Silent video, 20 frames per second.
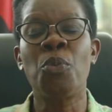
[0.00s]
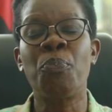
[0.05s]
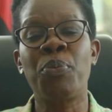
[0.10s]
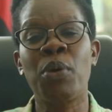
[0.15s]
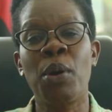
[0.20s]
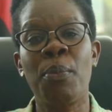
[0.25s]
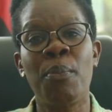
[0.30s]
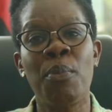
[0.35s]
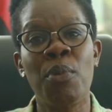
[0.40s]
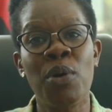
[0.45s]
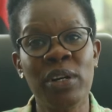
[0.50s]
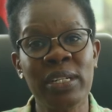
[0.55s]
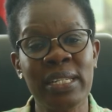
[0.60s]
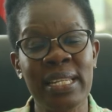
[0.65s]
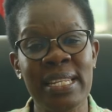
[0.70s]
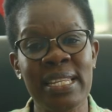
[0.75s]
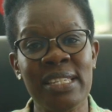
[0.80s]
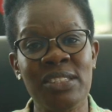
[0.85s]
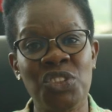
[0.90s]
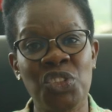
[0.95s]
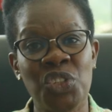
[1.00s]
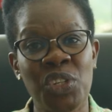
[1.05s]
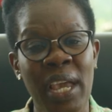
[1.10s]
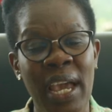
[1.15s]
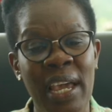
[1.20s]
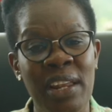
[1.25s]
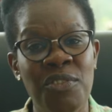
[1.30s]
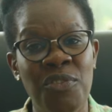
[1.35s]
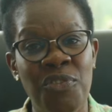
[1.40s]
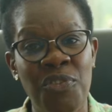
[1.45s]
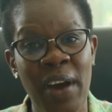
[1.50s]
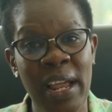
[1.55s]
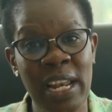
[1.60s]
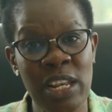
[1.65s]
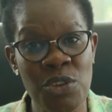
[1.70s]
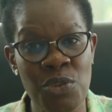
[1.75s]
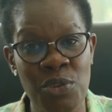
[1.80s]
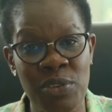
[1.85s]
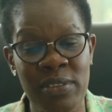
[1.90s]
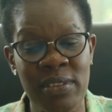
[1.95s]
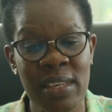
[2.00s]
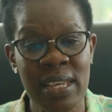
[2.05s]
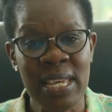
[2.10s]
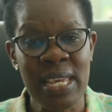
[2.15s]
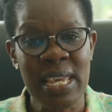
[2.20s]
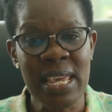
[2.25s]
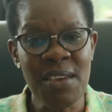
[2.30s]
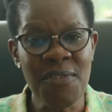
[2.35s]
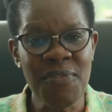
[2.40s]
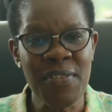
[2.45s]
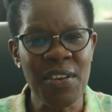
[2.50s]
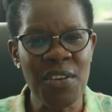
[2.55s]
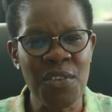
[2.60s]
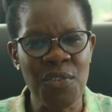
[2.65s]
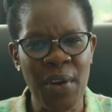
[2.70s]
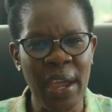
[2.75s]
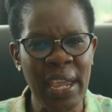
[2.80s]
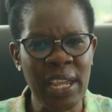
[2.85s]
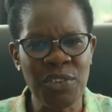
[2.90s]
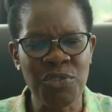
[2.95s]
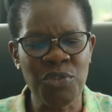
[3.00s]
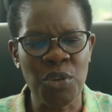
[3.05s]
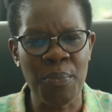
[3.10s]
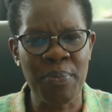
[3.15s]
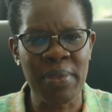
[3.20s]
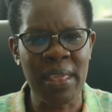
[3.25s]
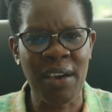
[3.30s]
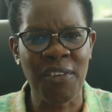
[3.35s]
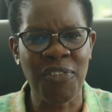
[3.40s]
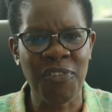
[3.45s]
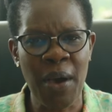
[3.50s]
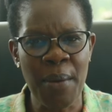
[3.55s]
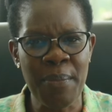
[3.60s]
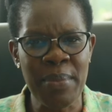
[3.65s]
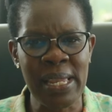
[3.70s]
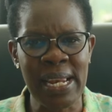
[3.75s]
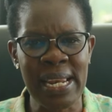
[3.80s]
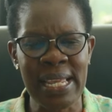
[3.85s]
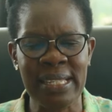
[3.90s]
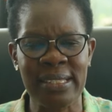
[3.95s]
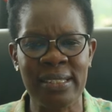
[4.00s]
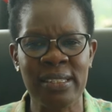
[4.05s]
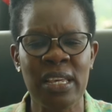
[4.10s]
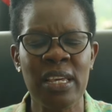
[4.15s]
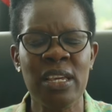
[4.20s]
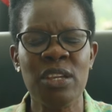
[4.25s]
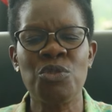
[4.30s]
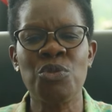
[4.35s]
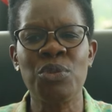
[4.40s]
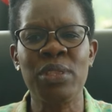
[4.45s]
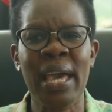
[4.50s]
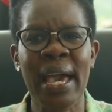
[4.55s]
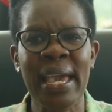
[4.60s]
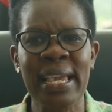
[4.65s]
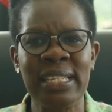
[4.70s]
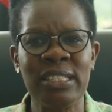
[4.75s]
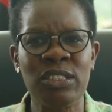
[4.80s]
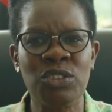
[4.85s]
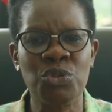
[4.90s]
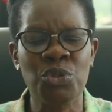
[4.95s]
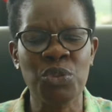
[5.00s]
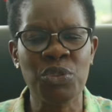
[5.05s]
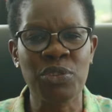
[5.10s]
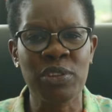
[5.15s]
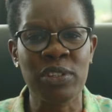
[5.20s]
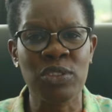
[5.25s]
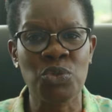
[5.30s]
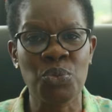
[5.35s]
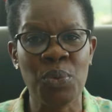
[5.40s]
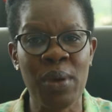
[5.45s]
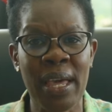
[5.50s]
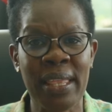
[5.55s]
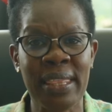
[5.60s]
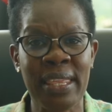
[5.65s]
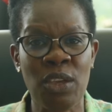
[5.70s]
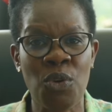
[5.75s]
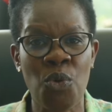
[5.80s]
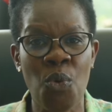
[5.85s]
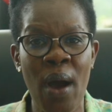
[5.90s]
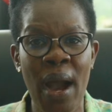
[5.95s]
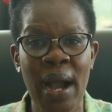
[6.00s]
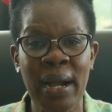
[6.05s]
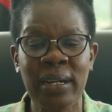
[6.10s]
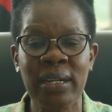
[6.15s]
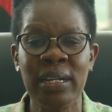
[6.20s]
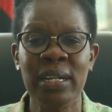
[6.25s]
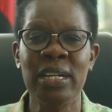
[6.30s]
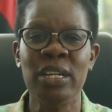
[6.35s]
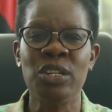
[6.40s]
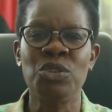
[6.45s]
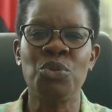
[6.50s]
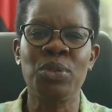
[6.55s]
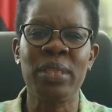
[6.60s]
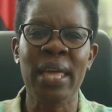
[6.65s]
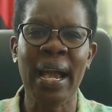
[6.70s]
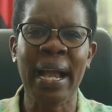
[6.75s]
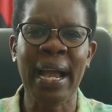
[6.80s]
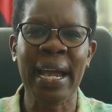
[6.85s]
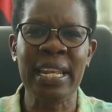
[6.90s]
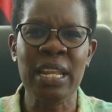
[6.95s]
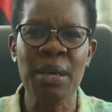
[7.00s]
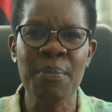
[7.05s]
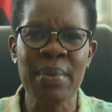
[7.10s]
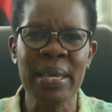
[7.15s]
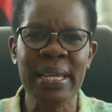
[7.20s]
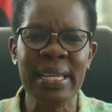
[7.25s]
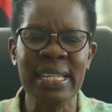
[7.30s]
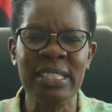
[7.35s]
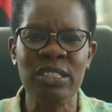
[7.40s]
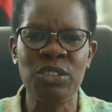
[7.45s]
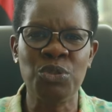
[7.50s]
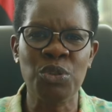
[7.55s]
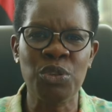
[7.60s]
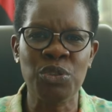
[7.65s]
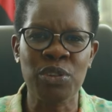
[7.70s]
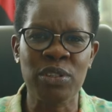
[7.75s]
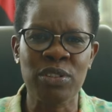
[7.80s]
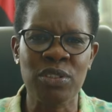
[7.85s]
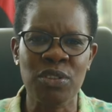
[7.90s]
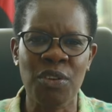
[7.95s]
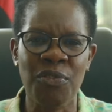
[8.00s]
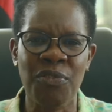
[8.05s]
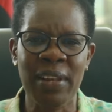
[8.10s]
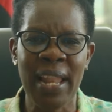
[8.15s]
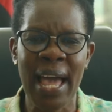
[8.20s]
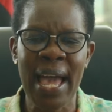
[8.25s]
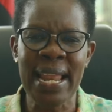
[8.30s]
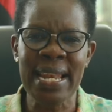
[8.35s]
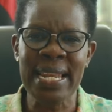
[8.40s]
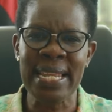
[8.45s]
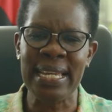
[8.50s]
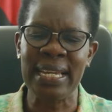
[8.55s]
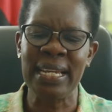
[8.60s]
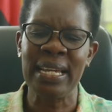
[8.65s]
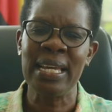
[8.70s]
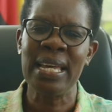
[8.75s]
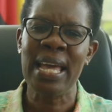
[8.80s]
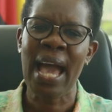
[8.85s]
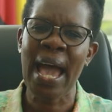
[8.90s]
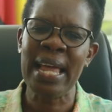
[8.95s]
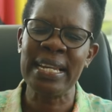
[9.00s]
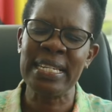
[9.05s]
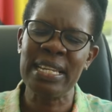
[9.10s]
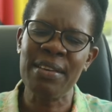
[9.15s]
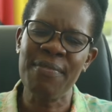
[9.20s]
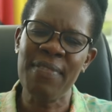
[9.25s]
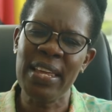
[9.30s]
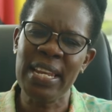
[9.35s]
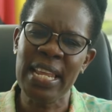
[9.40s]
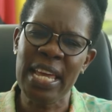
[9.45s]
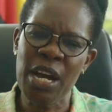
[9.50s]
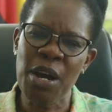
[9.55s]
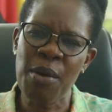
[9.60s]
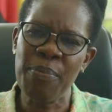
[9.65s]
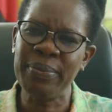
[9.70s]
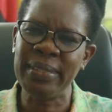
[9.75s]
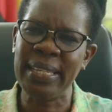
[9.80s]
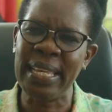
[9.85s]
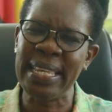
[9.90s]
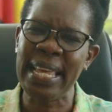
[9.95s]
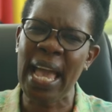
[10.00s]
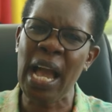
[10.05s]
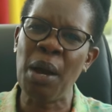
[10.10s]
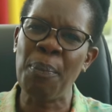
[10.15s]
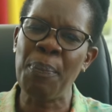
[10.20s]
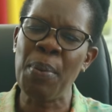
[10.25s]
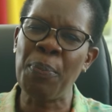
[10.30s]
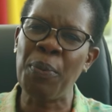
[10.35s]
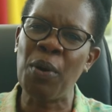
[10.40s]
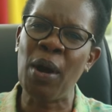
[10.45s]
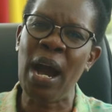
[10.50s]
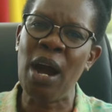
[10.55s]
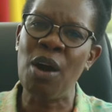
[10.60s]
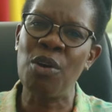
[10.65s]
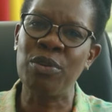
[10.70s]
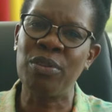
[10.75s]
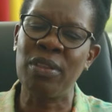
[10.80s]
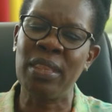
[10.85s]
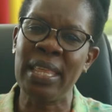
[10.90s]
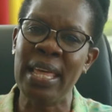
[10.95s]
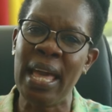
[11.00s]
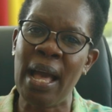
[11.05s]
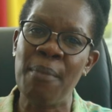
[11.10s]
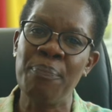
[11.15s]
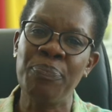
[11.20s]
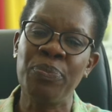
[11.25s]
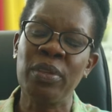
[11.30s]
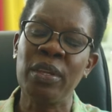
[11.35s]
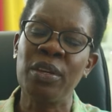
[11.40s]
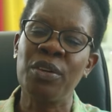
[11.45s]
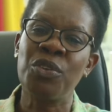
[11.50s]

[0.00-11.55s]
to promote these shared values, even right from their families to their institutions where they work, to the academic institutions of learning, and even helps the young people out there